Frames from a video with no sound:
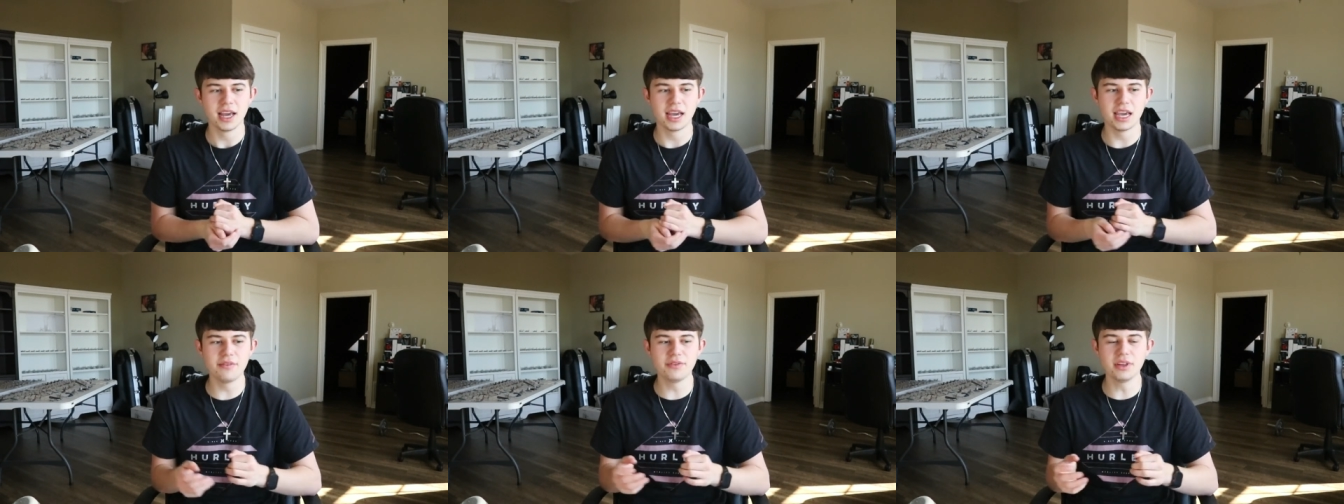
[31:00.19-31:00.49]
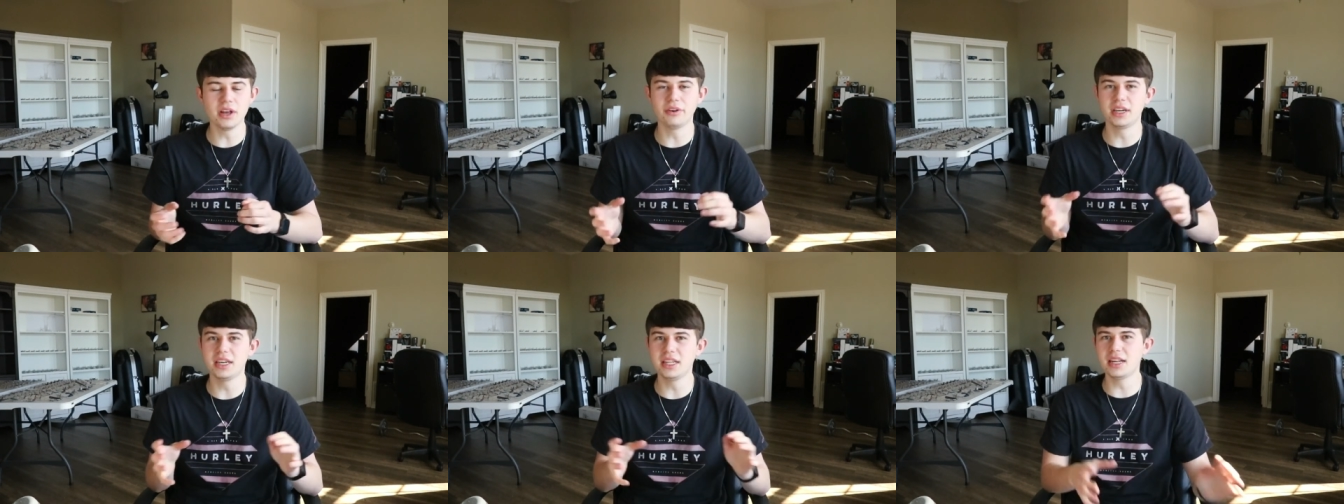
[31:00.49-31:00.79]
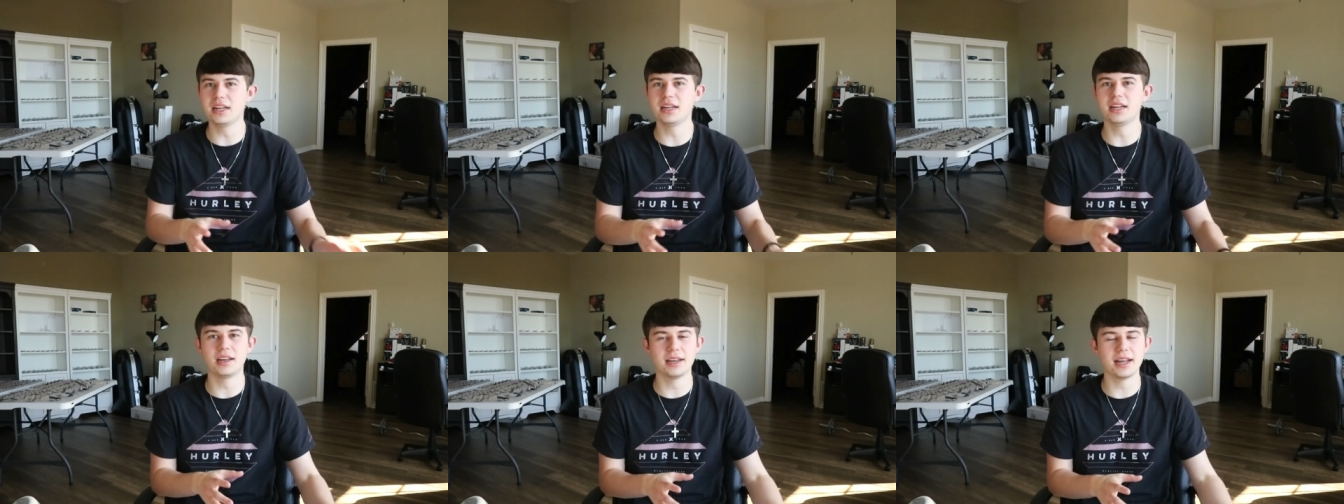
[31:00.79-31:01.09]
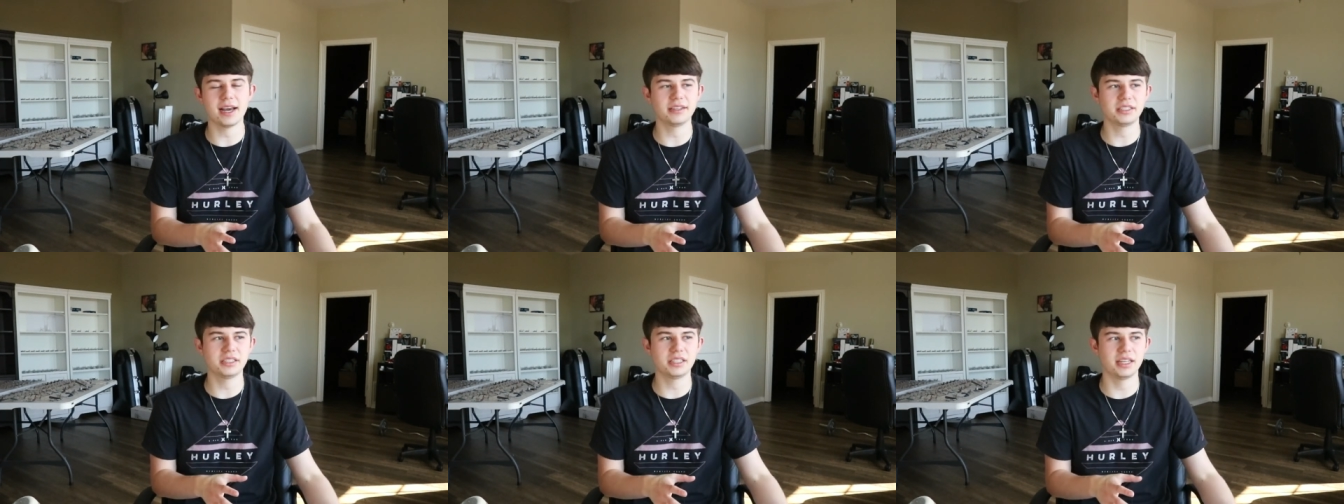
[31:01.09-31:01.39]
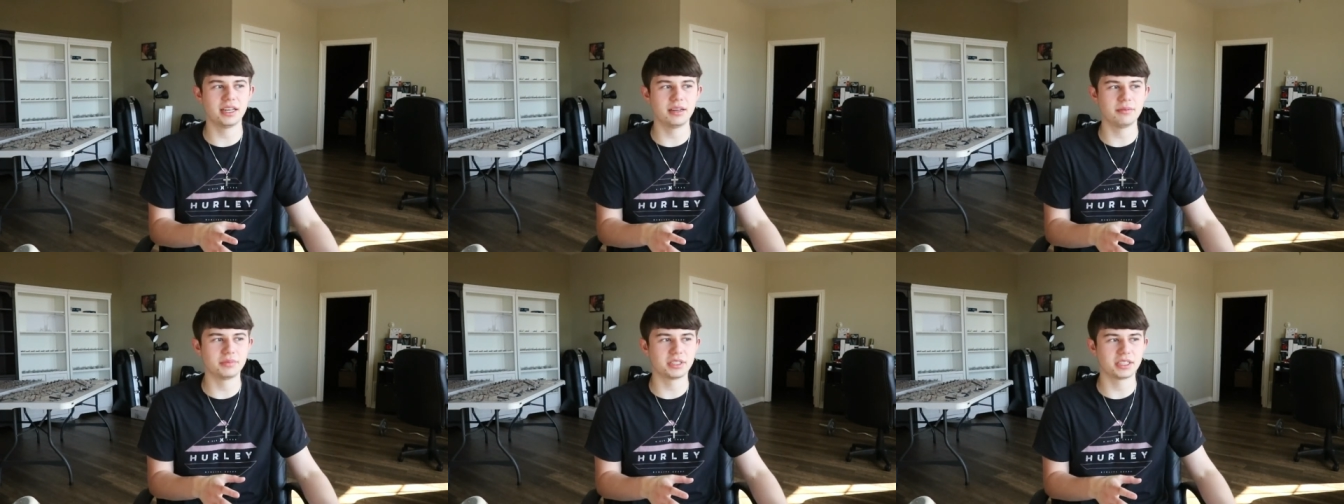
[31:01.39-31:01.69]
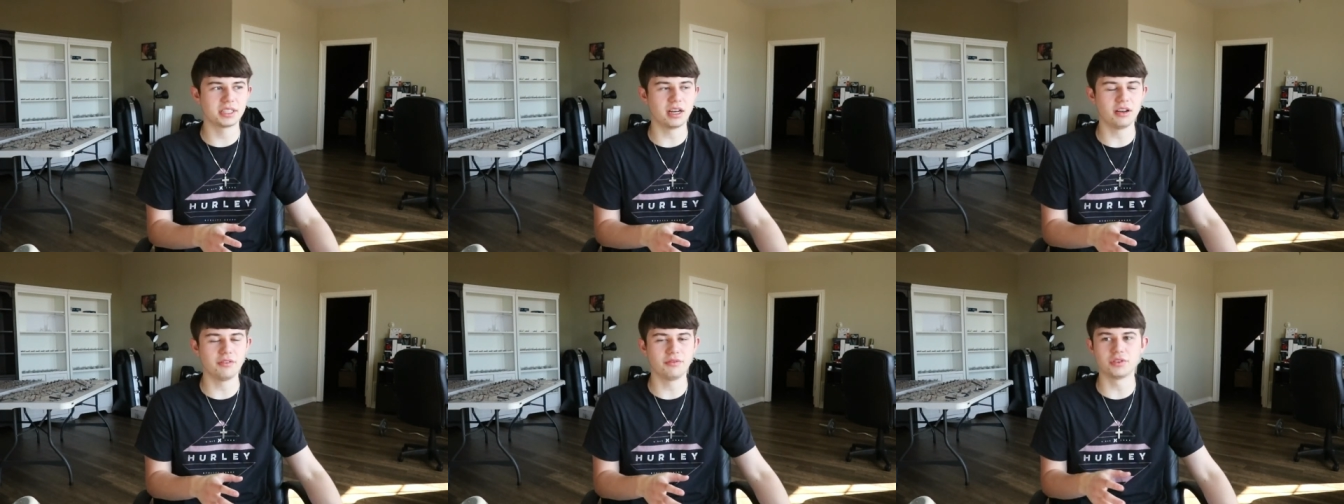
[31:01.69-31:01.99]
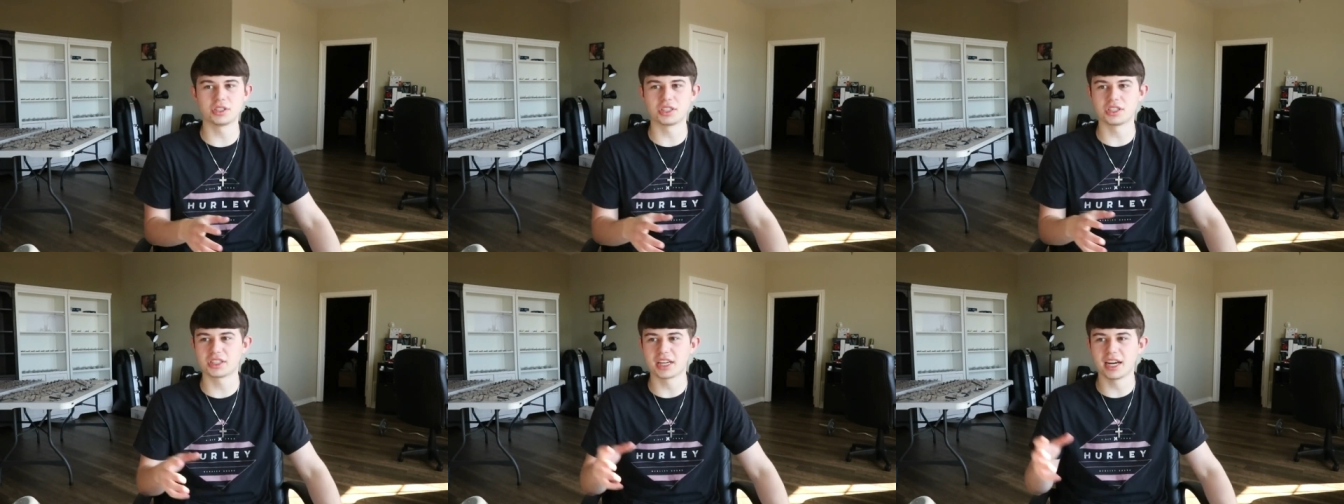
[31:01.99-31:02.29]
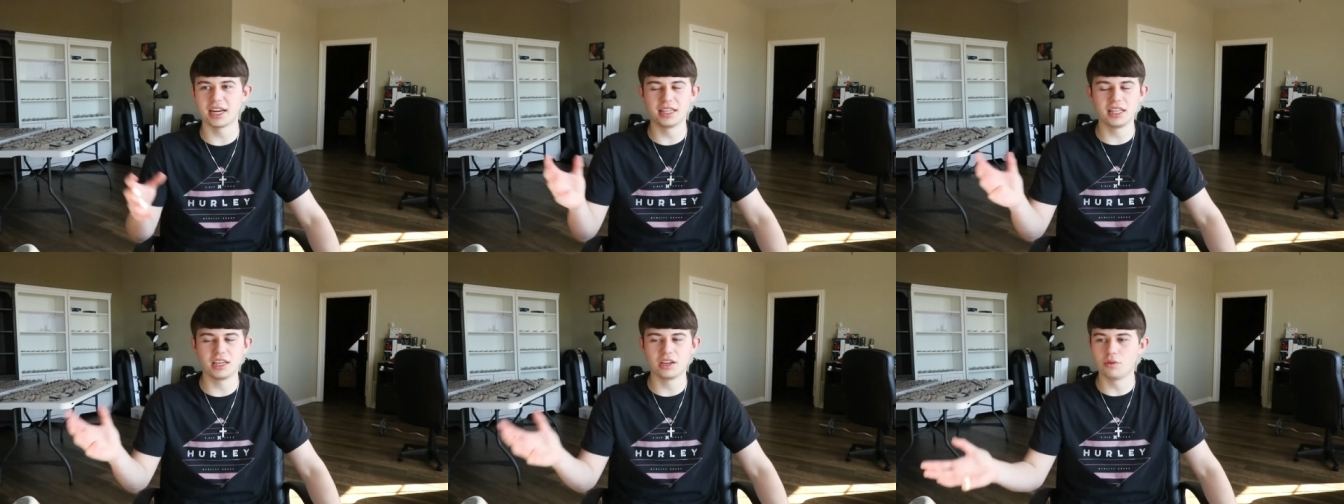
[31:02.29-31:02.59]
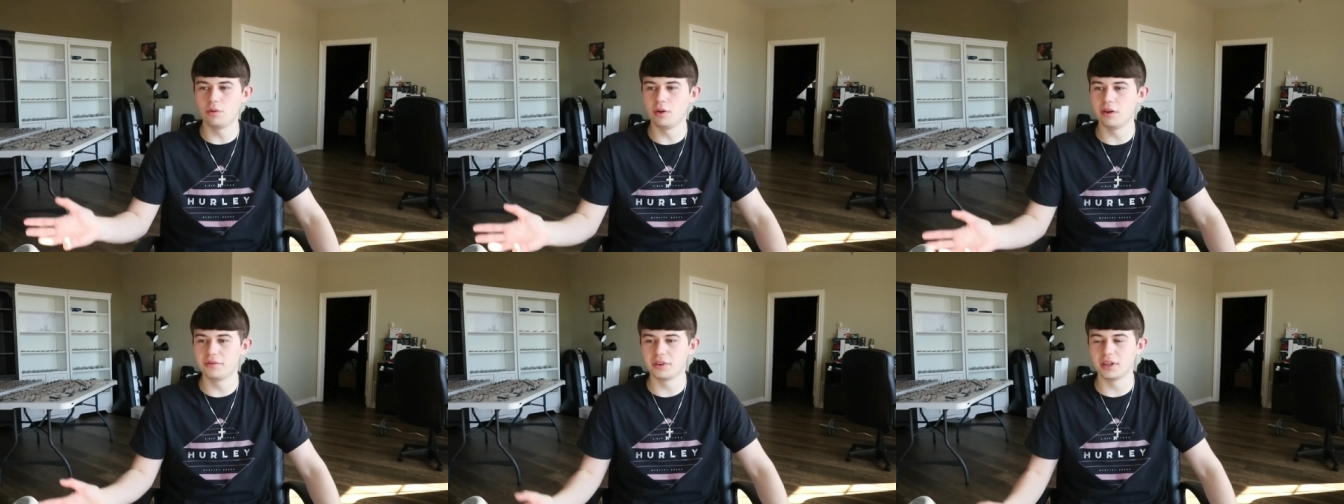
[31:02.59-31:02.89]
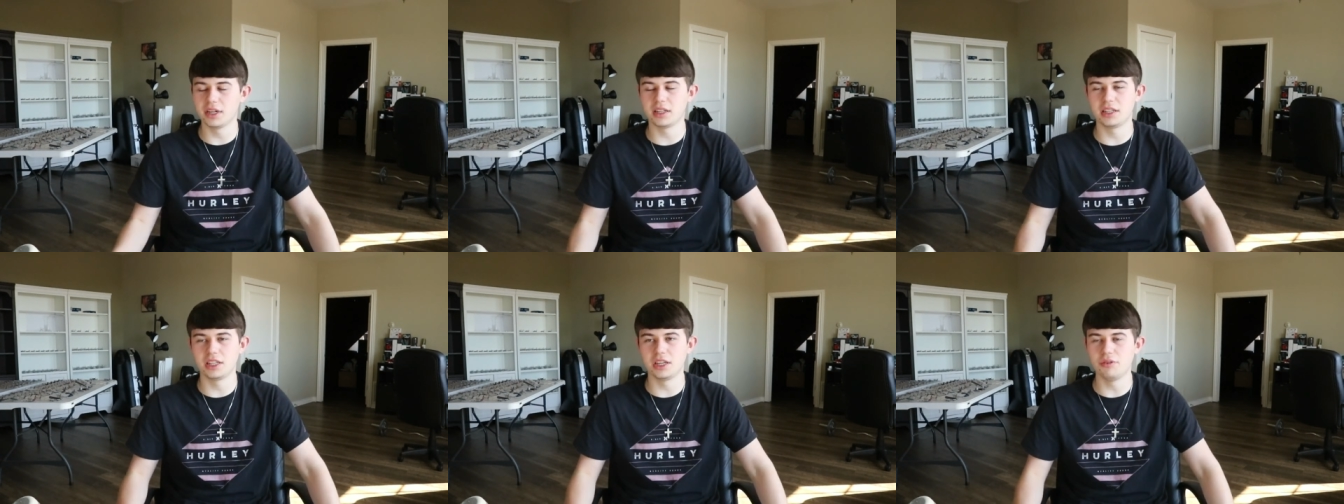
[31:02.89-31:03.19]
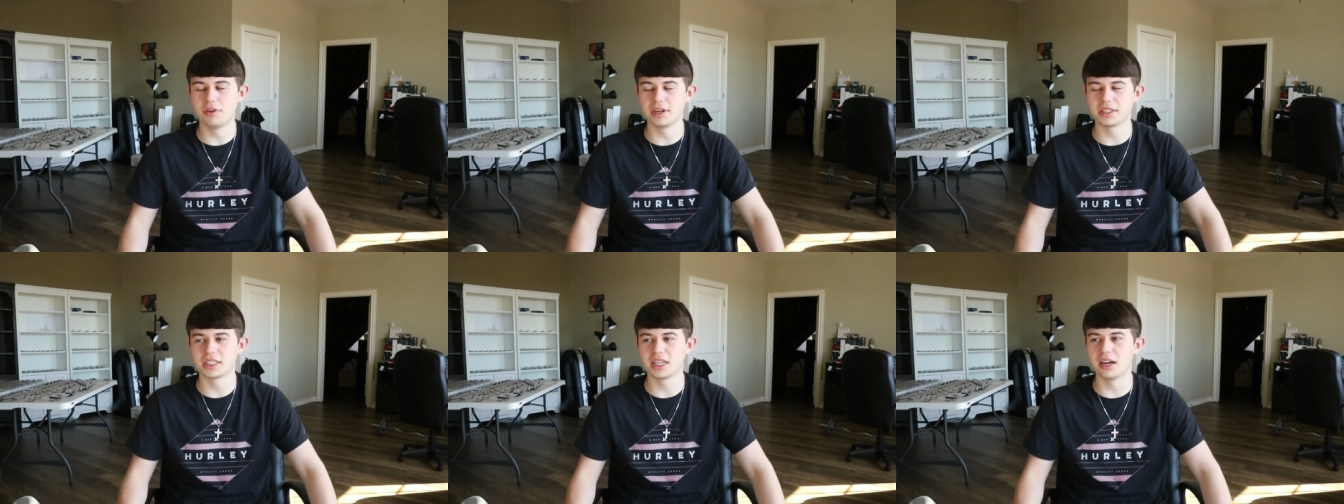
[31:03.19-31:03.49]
even though he didn't announce it himself, which is kind of the equivalent of the US